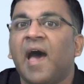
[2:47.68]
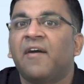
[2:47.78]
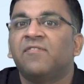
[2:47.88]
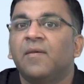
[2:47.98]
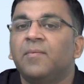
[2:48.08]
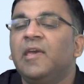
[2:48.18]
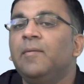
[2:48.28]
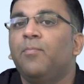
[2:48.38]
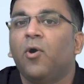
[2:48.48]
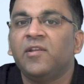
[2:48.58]
have some
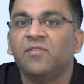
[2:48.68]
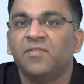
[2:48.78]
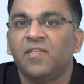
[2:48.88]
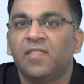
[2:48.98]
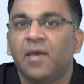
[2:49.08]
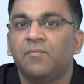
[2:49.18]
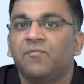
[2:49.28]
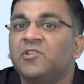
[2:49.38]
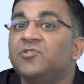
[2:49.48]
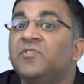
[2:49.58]
key points within them,
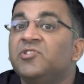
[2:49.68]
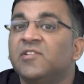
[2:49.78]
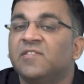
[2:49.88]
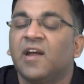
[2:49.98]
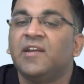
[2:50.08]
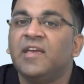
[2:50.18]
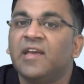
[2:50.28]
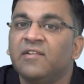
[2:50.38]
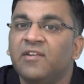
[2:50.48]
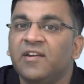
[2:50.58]
which we shall study
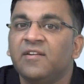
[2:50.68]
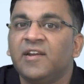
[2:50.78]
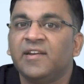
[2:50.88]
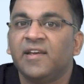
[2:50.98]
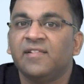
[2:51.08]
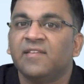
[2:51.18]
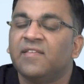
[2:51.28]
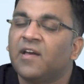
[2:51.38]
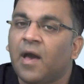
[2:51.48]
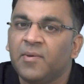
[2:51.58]
in greater details
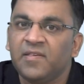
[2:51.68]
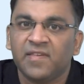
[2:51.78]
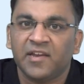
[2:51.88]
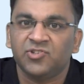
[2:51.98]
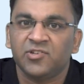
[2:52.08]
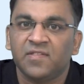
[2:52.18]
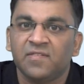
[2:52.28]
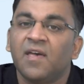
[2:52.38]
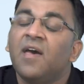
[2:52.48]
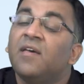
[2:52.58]
in the coming
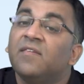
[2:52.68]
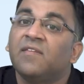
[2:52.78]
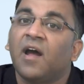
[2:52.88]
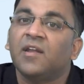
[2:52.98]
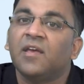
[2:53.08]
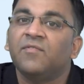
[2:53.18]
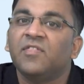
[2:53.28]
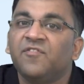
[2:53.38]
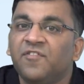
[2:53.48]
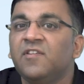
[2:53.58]
sections, starting
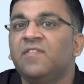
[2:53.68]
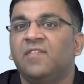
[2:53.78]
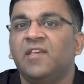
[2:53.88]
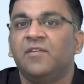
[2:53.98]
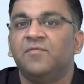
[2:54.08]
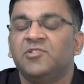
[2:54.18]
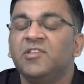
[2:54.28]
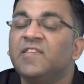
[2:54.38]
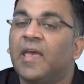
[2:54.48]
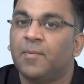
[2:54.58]
with the first C, which
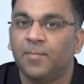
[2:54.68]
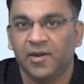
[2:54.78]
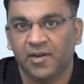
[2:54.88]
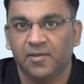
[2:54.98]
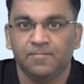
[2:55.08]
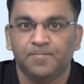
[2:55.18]
is capability.